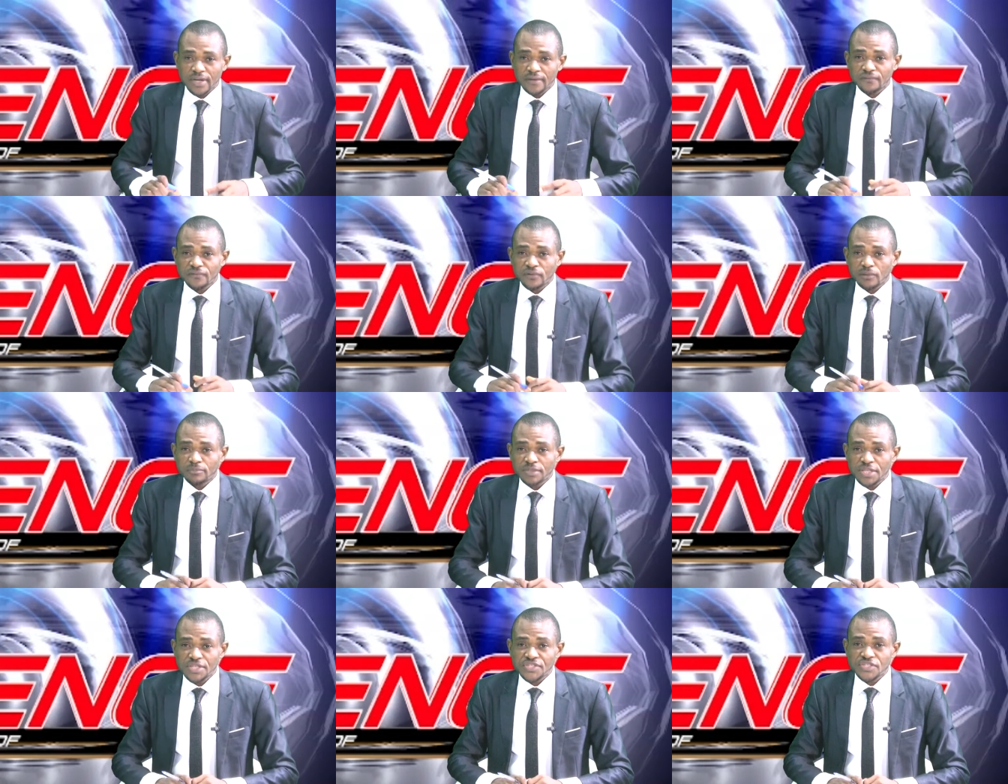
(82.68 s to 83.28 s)

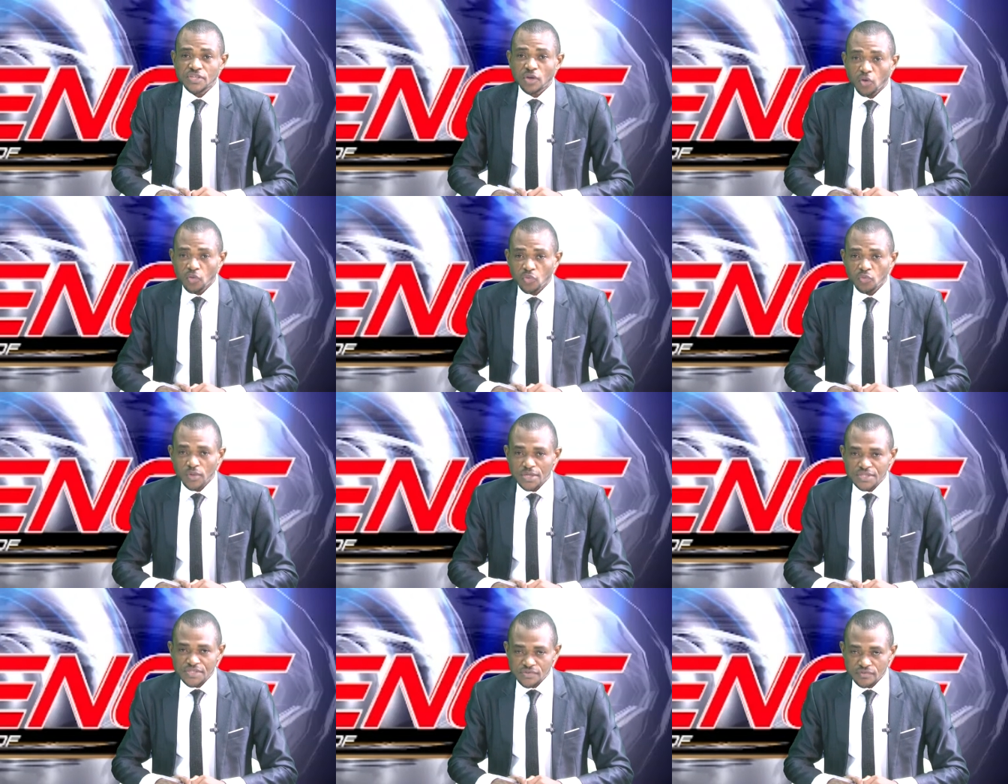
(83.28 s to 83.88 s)
from the
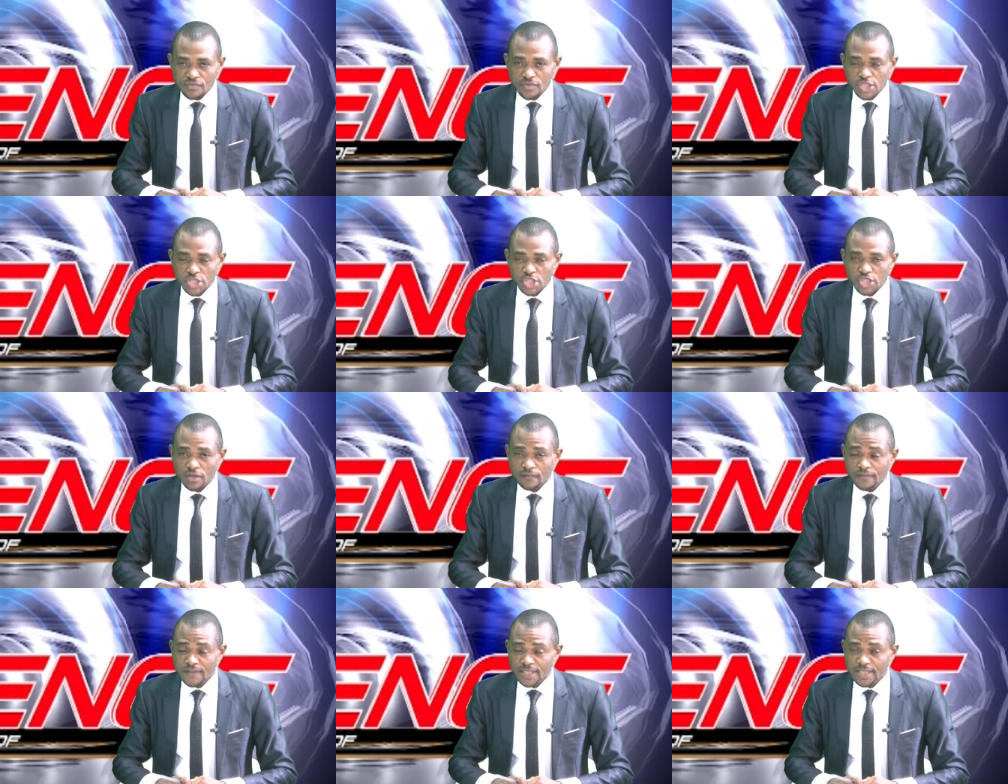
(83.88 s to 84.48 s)
southwest
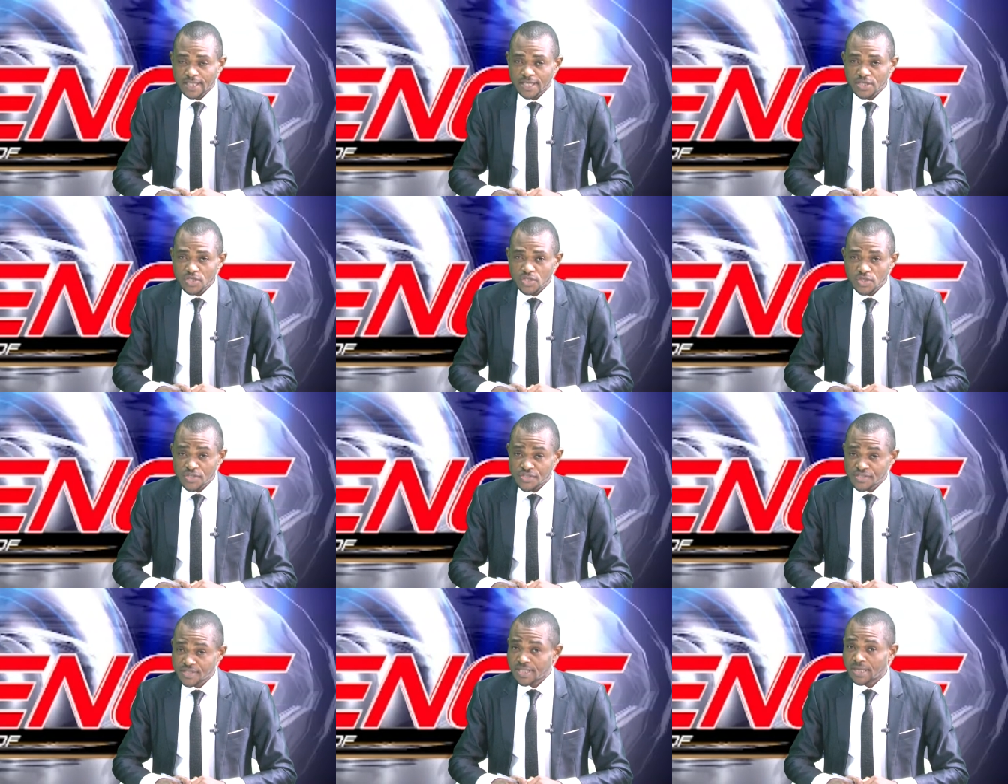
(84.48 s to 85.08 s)
region of the
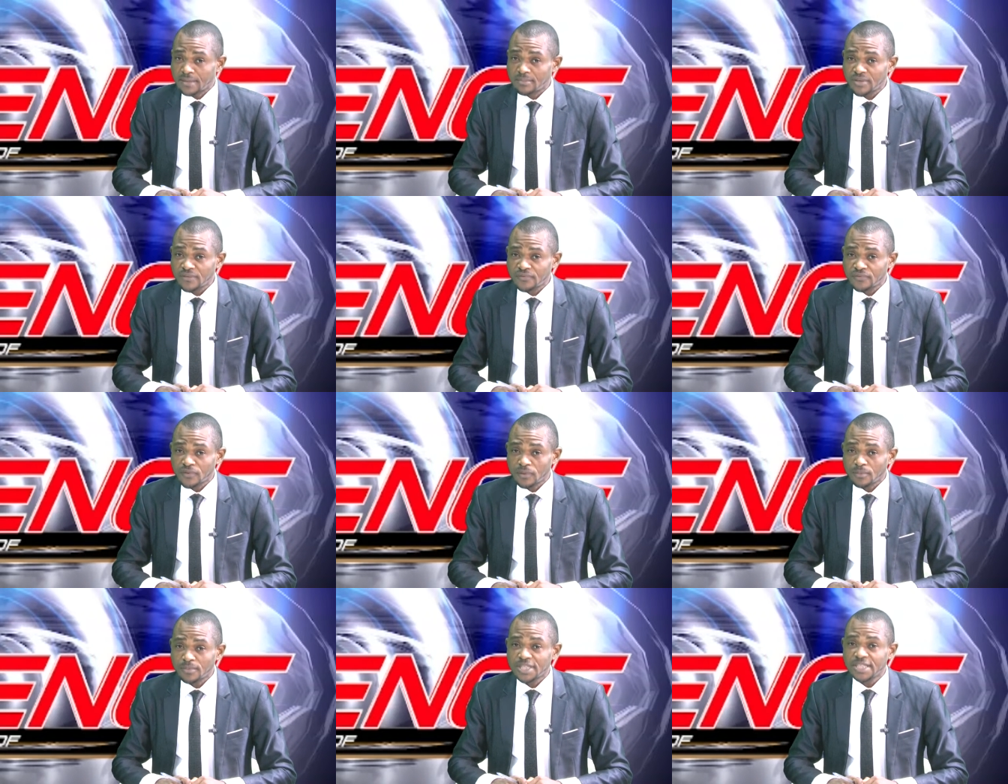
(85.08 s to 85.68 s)
country. He's coming
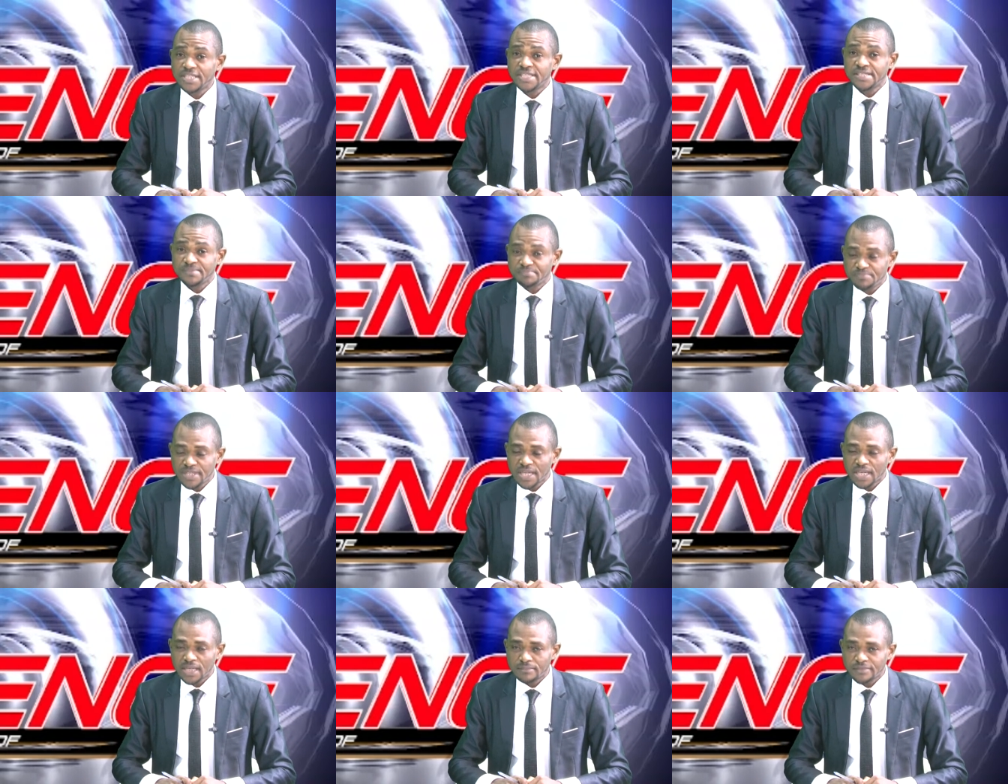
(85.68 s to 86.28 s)
from
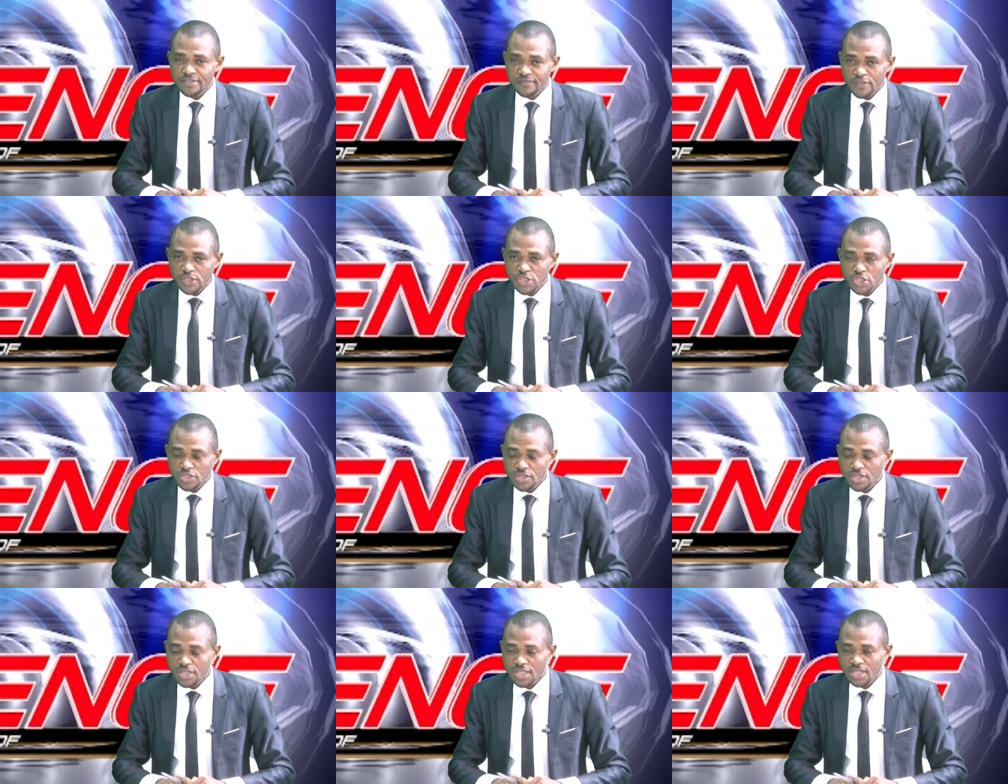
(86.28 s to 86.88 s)
Libialem
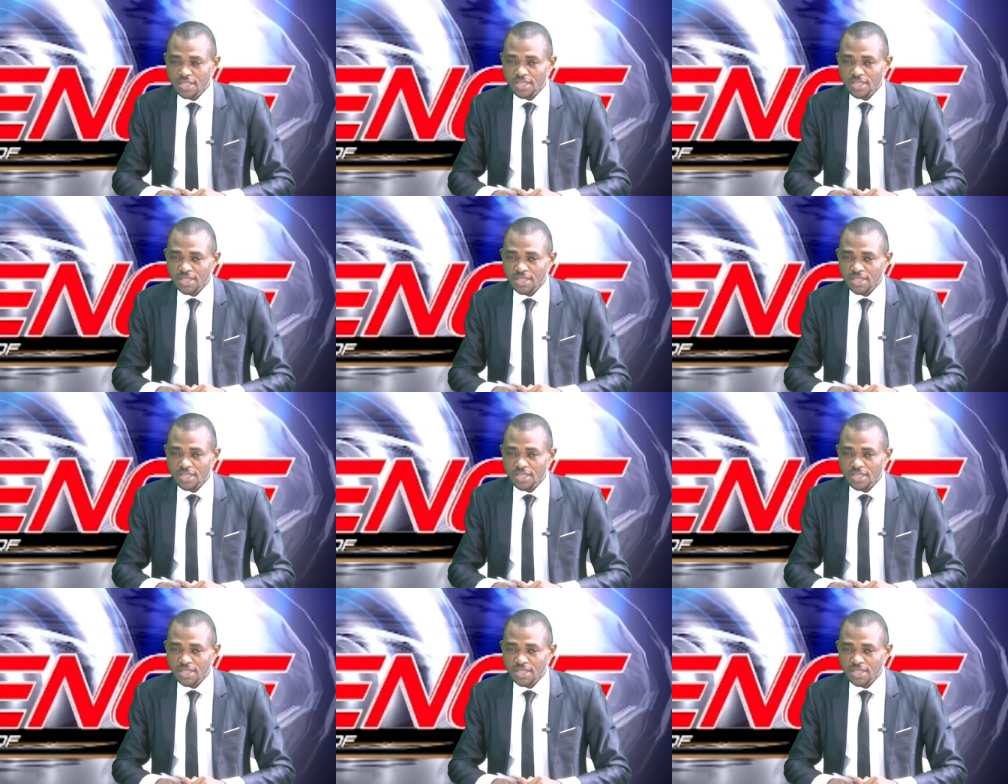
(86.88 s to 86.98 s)
division.